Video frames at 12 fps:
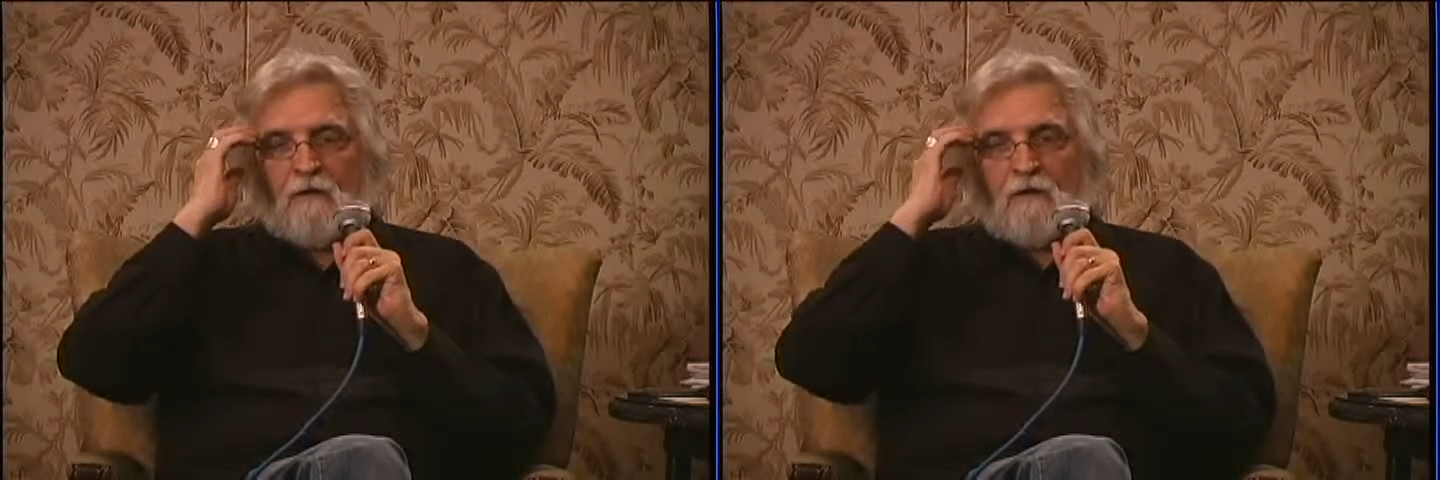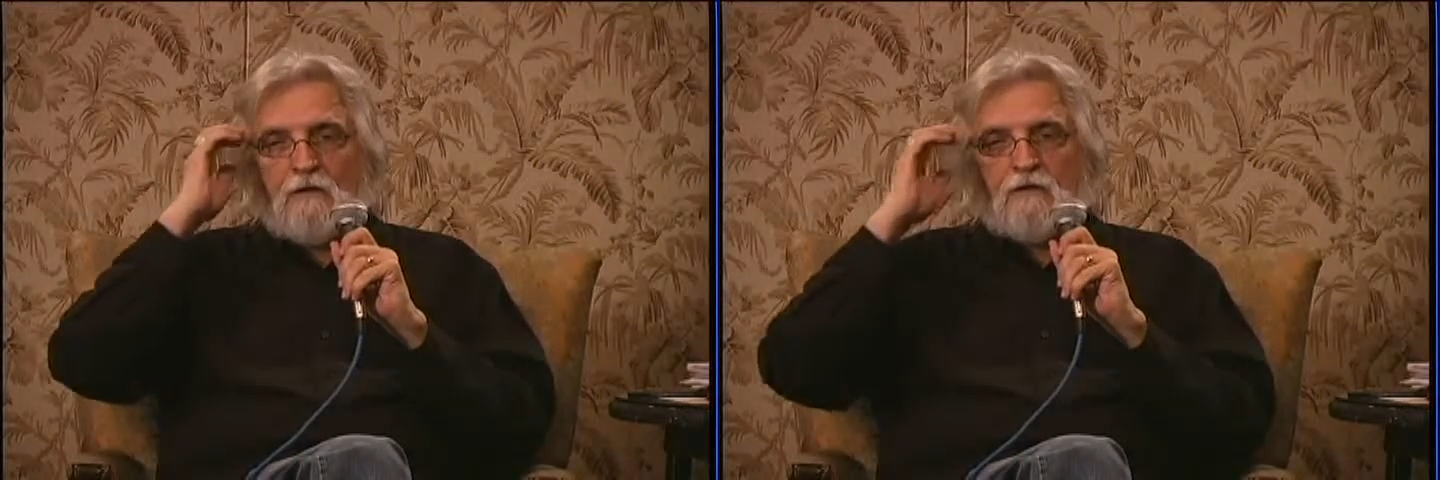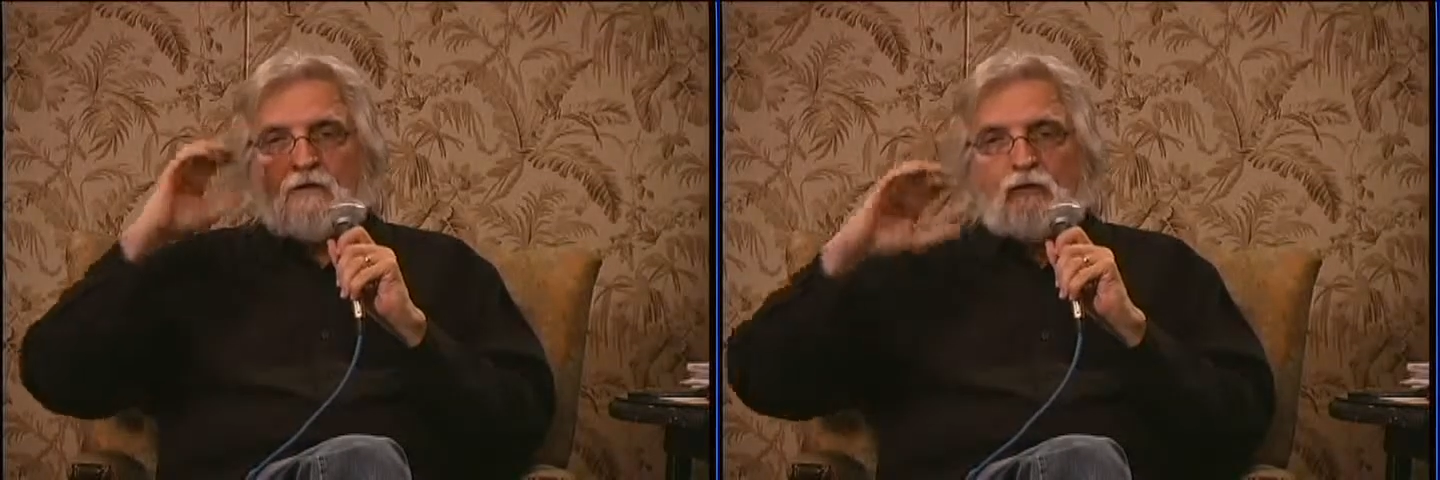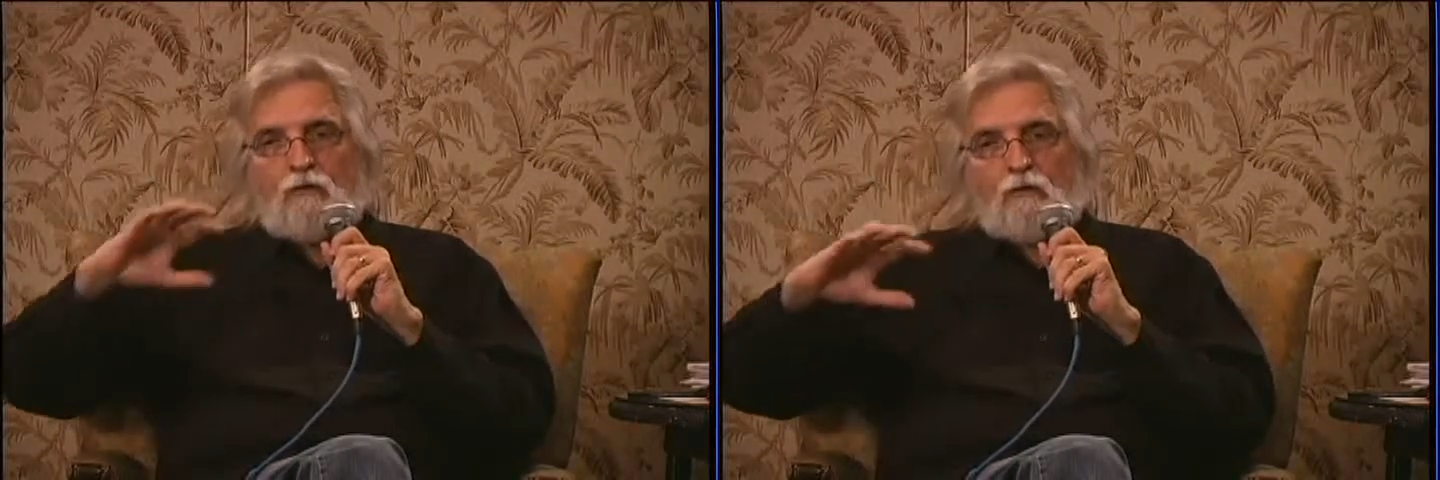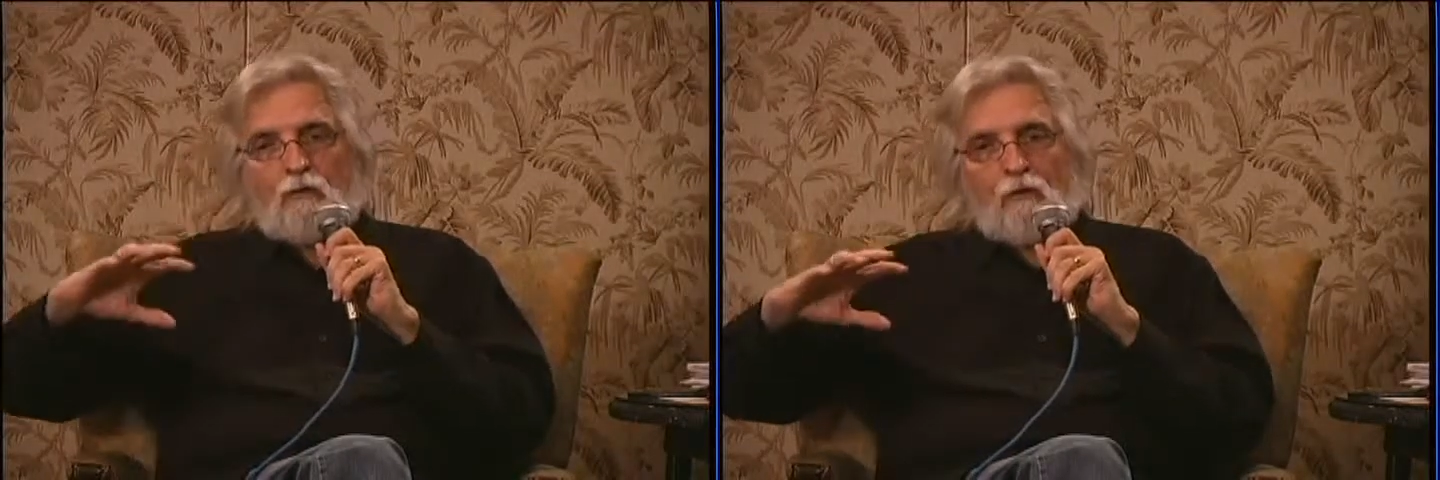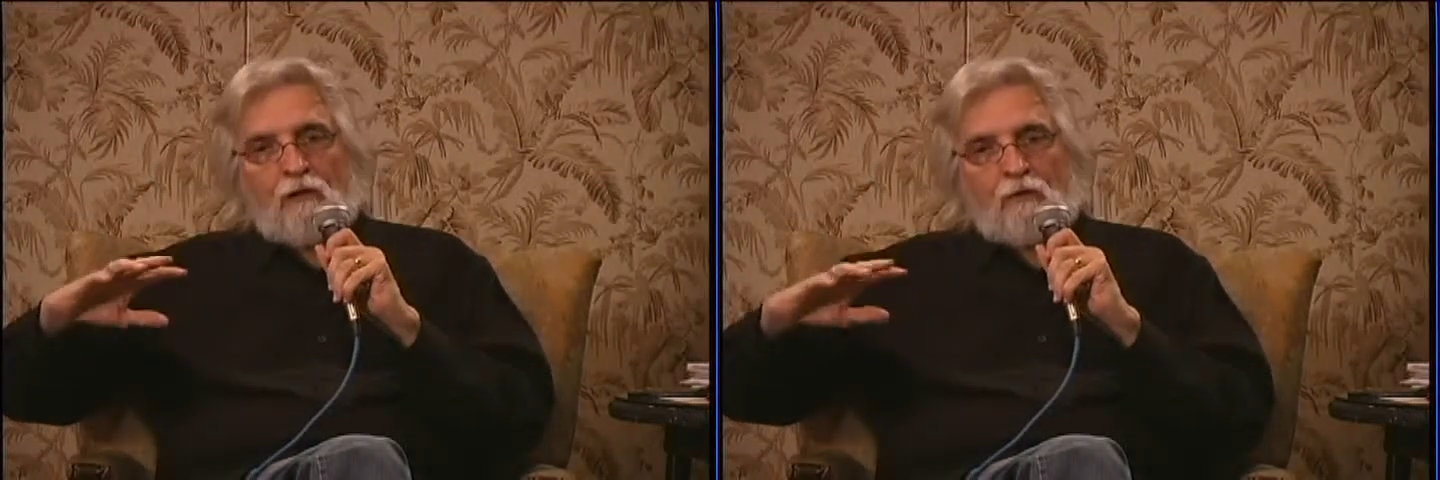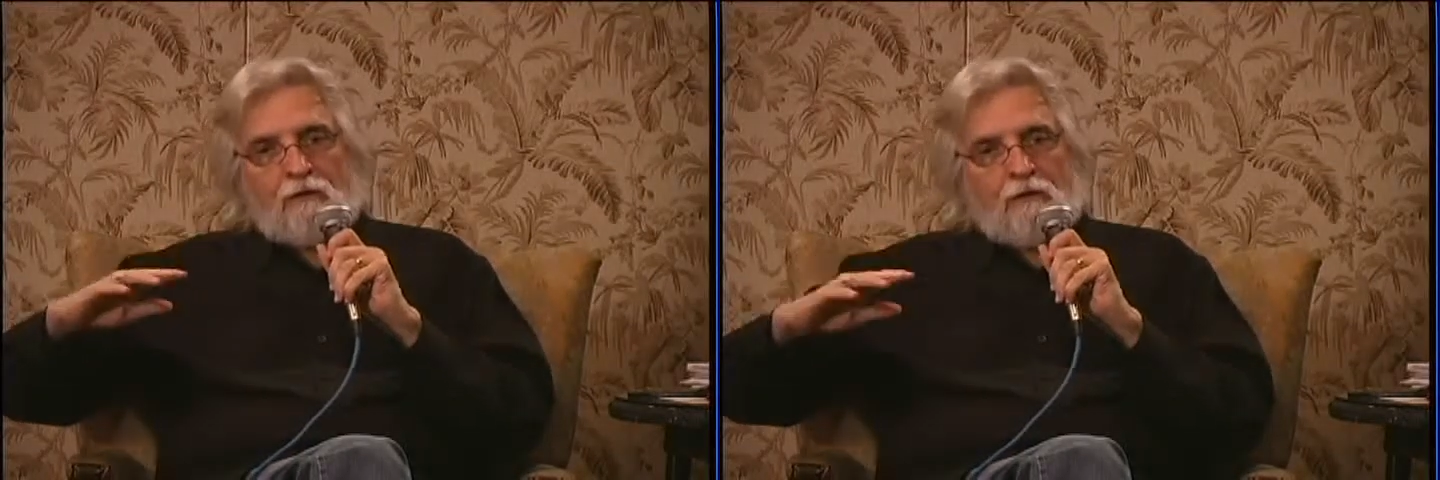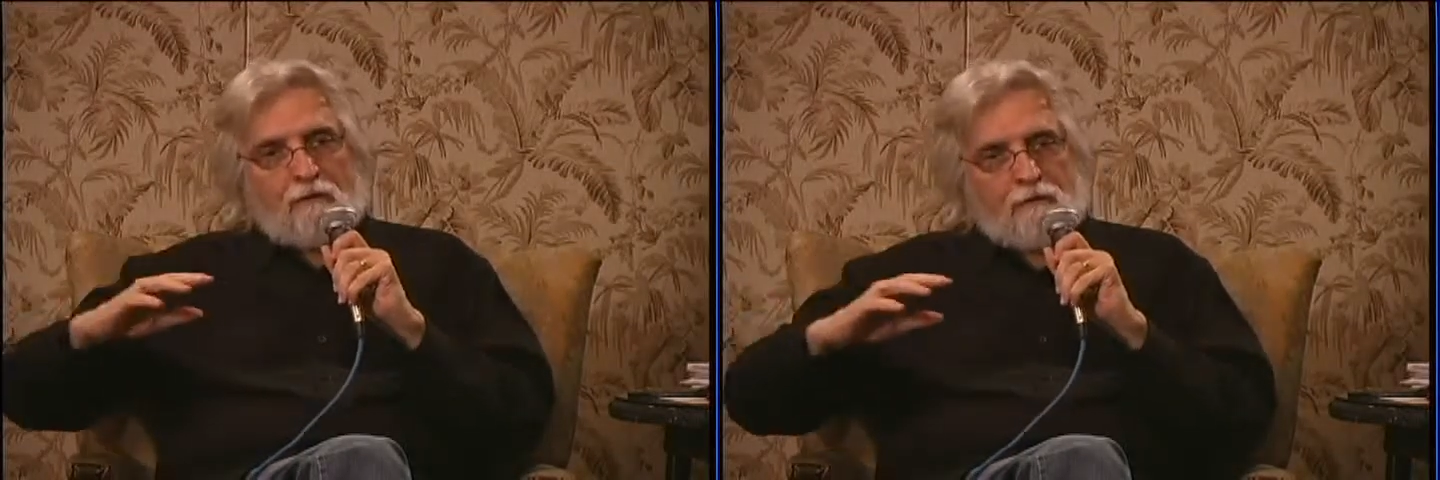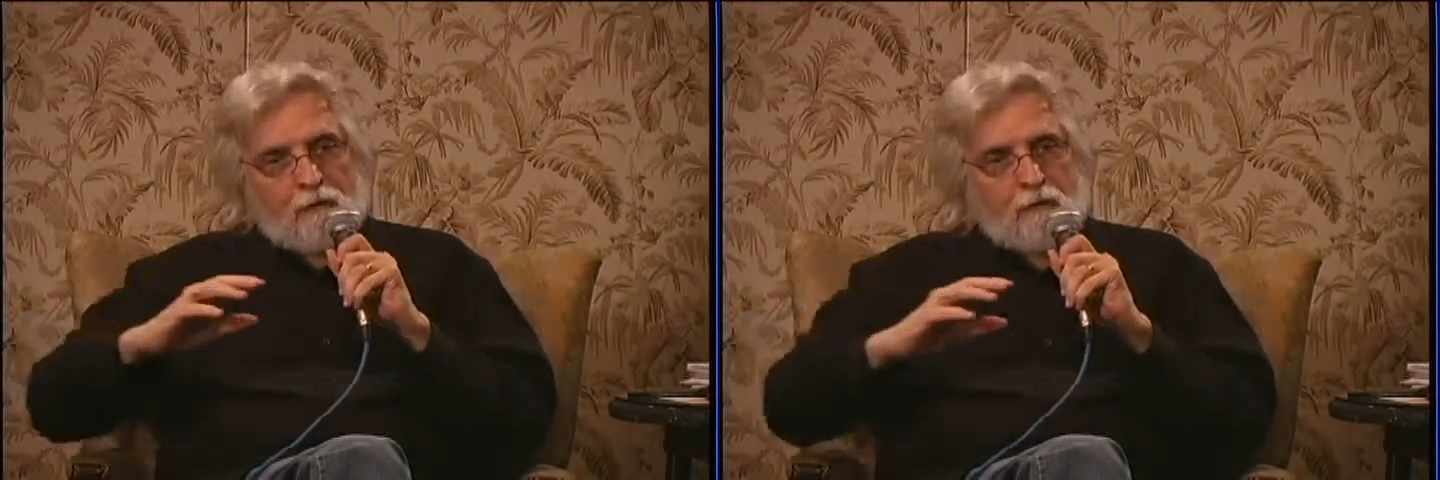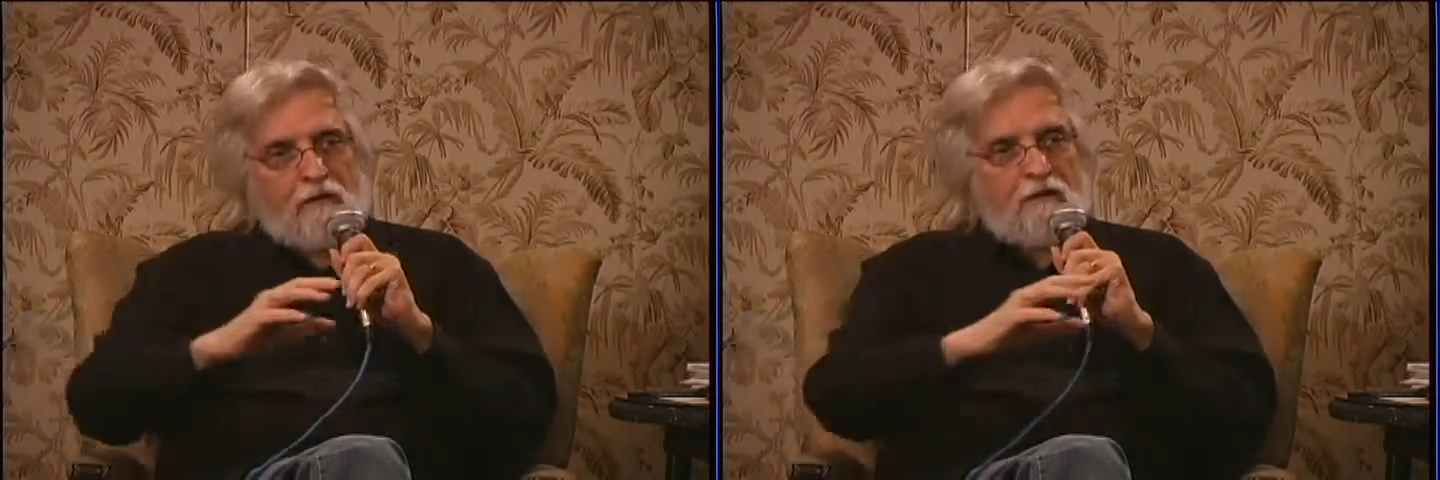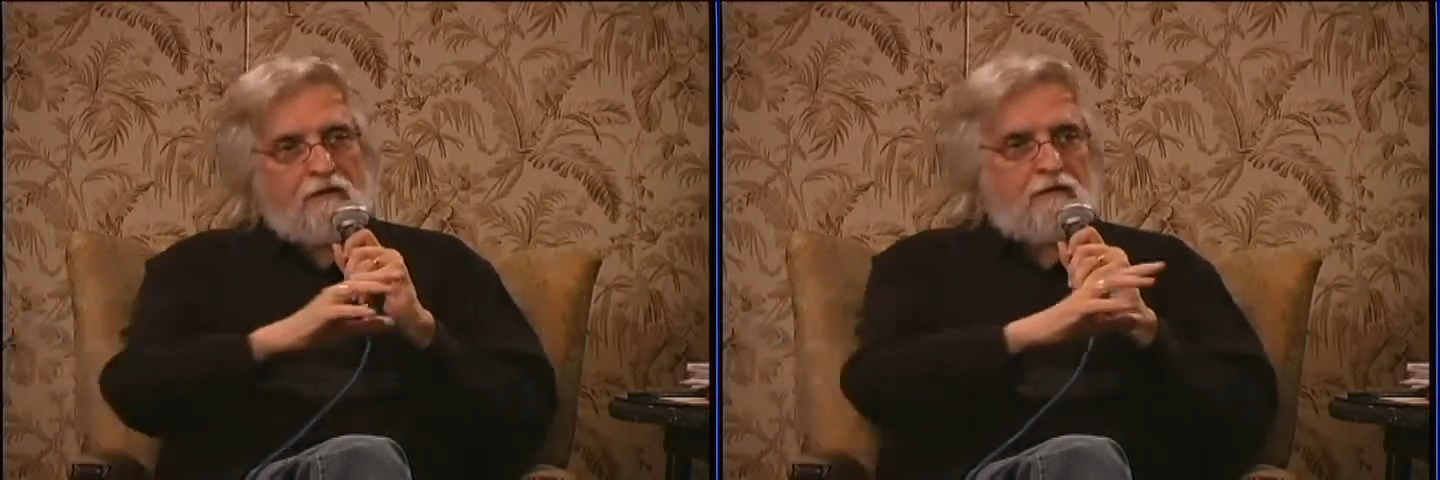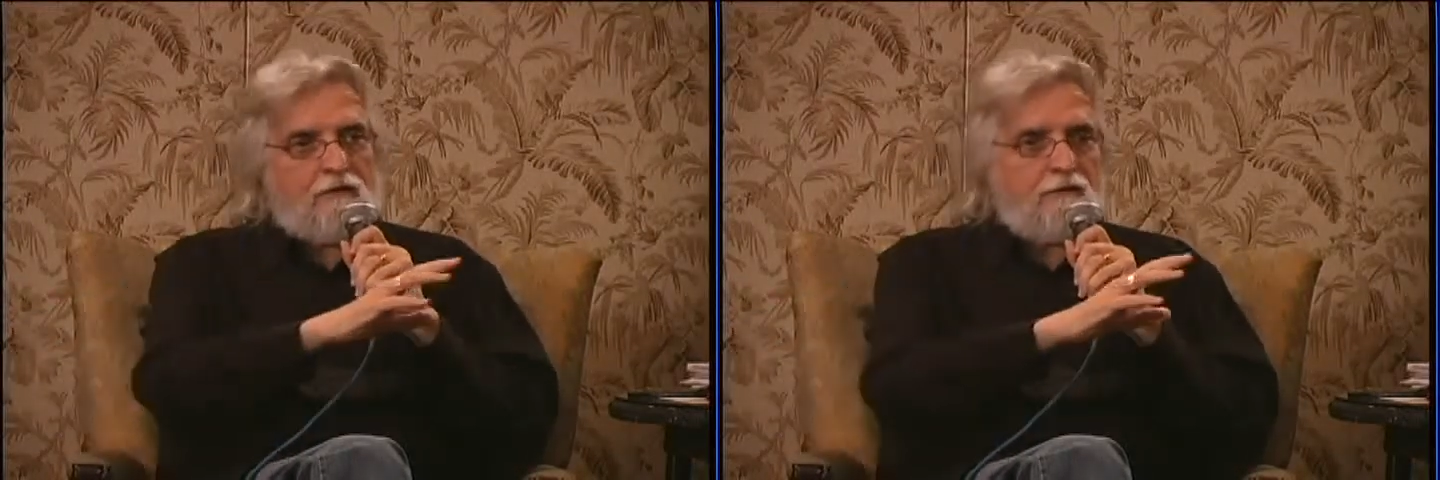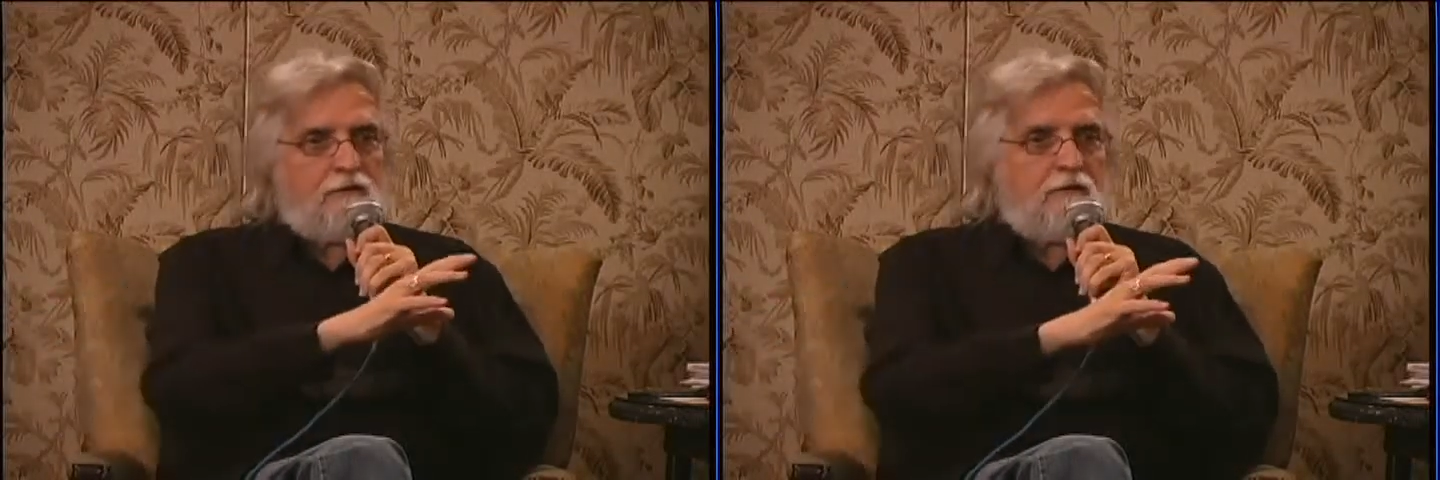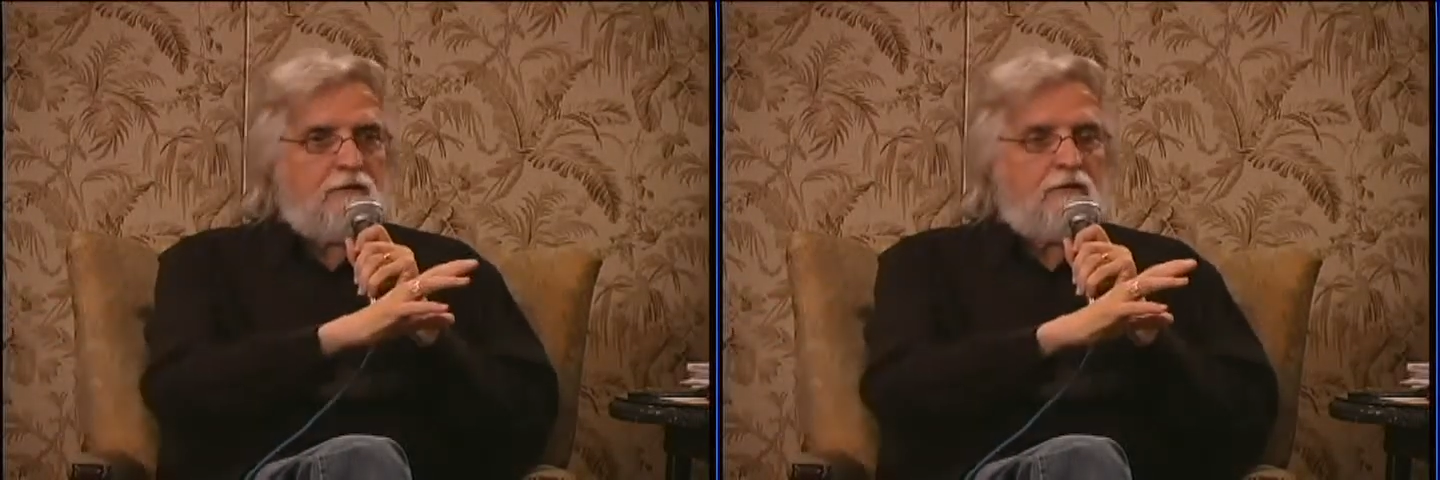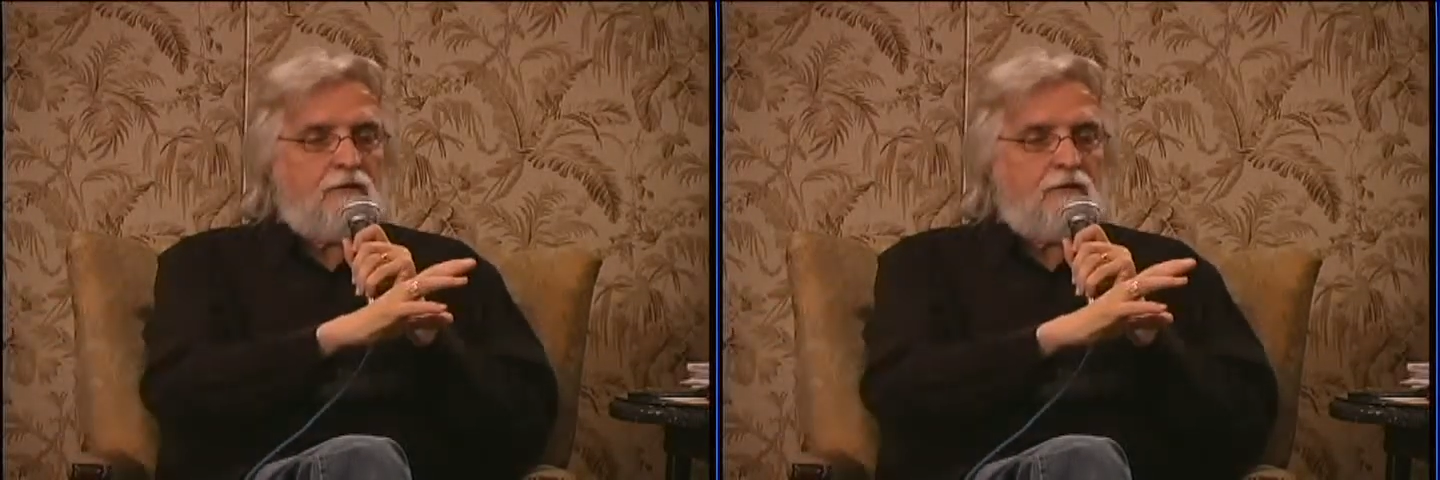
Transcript: to the realm of the relative,